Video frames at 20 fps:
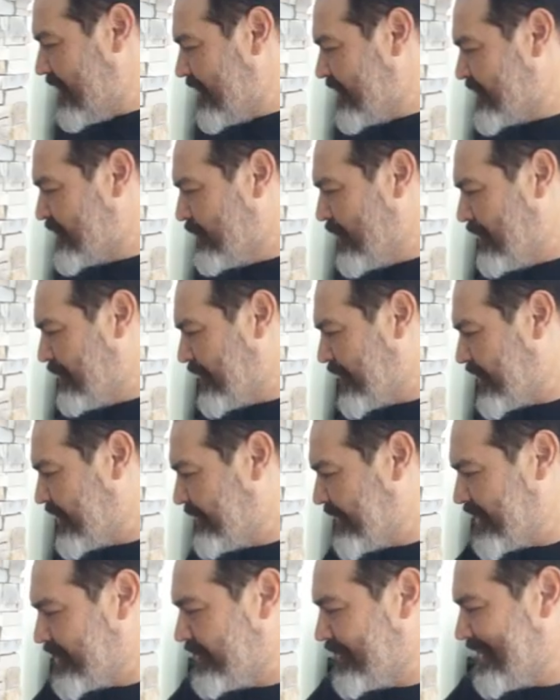So what we're going
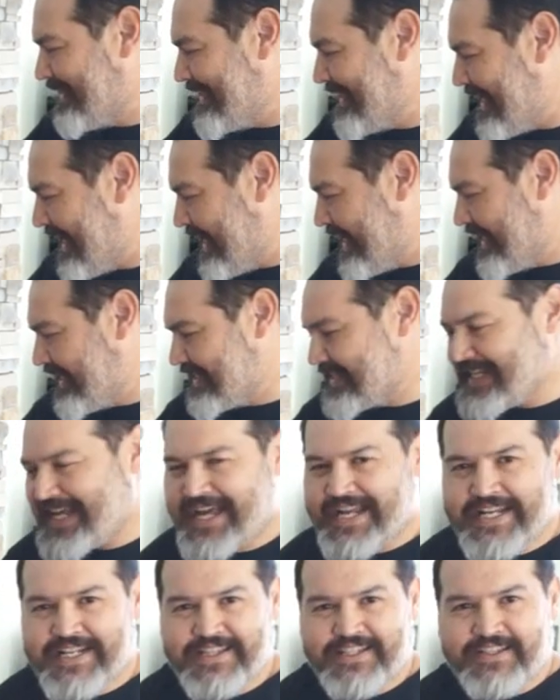to be doing today is
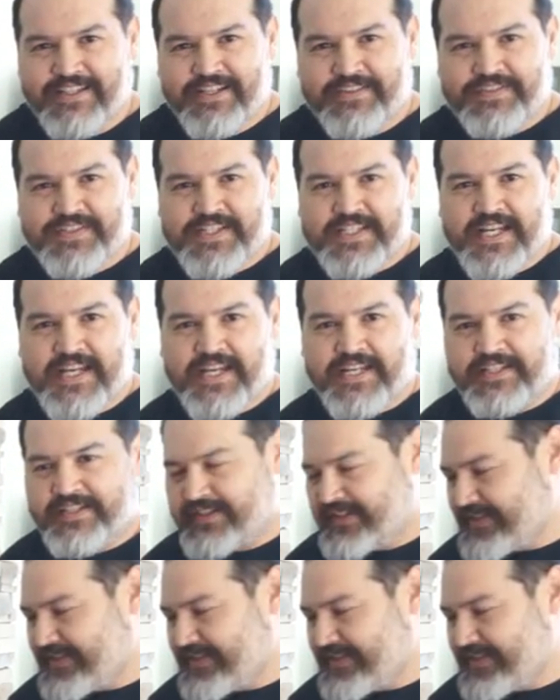adding the lift stay to